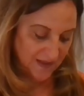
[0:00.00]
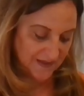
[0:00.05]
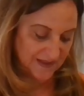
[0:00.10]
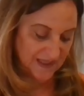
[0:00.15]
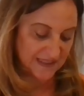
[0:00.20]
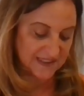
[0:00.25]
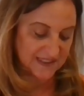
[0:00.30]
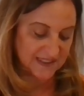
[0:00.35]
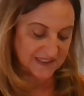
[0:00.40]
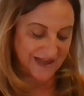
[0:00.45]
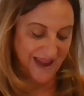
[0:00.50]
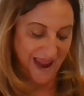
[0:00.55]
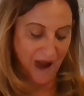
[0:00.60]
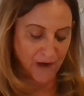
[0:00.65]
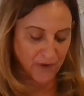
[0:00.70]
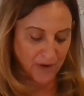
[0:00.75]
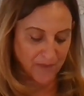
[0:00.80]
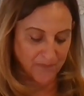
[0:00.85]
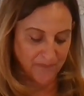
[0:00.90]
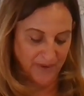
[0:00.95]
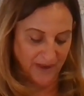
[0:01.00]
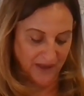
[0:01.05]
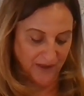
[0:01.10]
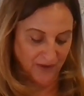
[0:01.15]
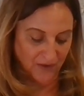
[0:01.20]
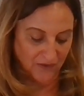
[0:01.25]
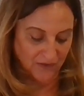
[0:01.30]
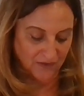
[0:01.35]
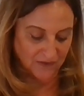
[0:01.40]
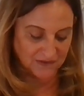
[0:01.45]
The scarab
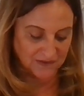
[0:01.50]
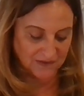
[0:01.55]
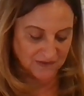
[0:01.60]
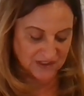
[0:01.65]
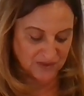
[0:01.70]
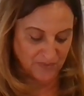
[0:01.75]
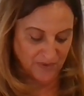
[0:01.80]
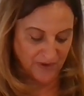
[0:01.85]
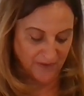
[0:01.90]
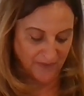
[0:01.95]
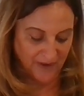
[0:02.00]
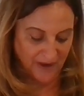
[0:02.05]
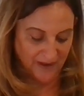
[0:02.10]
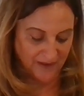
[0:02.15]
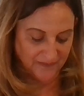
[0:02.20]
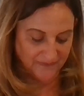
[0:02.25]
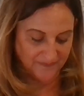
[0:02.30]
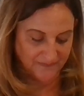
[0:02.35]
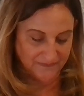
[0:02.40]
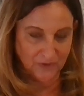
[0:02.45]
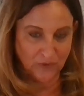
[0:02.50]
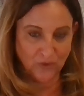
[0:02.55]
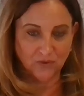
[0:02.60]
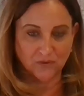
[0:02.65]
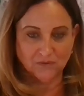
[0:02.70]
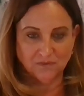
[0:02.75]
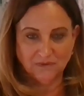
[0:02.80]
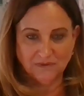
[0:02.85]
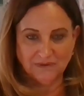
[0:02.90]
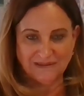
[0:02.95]
beetle spirit. Ooh,
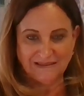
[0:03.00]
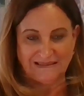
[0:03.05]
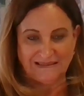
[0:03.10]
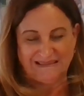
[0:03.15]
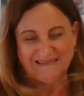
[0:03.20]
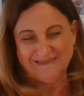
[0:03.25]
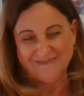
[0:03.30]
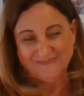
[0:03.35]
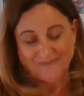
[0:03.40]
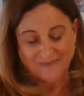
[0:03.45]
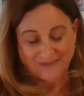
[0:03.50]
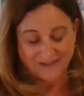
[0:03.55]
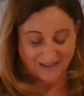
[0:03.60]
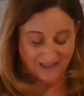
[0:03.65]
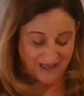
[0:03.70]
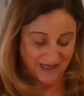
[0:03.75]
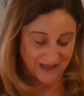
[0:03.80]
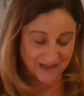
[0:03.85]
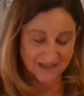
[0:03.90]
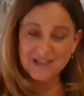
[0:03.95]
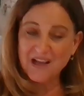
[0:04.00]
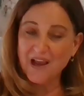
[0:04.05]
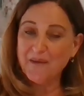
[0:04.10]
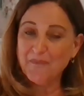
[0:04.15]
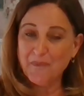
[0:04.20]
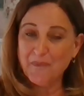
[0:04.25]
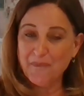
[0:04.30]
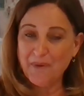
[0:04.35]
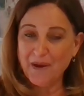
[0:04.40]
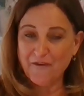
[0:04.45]
can't say I'm
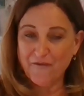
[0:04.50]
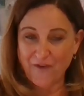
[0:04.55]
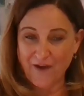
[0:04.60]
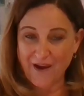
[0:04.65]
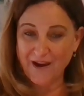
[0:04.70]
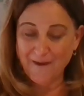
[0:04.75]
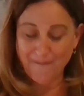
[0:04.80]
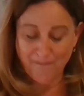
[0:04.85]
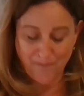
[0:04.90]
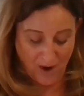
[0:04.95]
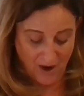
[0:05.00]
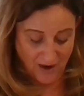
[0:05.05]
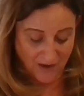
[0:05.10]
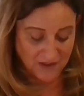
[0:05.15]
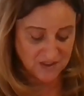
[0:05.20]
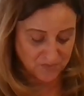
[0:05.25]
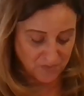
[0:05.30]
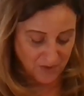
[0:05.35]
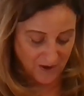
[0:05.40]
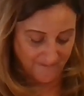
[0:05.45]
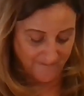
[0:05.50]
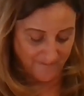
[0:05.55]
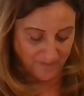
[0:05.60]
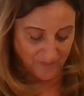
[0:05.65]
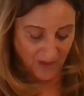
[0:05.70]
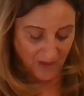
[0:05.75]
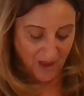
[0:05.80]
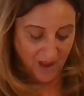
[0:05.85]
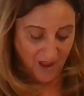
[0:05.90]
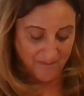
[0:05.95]
a big fan of bugs, but
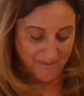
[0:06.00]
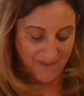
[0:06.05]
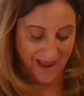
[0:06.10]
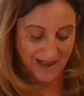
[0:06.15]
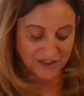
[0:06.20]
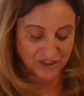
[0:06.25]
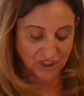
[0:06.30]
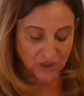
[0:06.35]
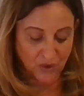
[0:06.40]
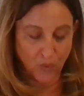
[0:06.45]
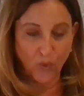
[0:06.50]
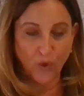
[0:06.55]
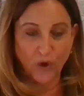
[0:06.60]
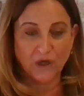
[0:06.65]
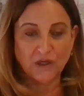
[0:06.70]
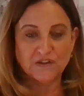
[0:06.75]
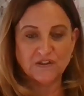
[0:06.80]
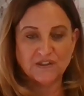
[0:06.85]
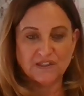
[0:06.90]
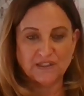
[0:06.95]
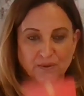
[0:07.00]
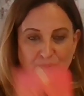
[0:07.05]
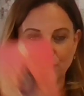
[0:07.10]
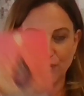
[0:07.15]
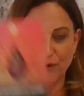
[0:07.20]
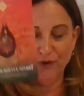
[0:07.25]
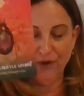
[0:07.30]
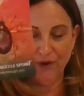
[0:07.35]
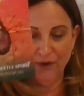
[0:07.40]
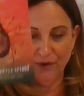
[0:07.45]
magic works
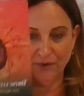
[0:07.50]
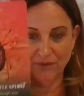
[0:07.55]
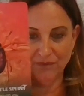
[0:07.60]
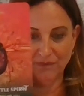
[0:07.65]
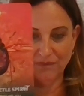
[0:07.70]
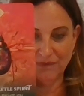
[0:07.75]
through you.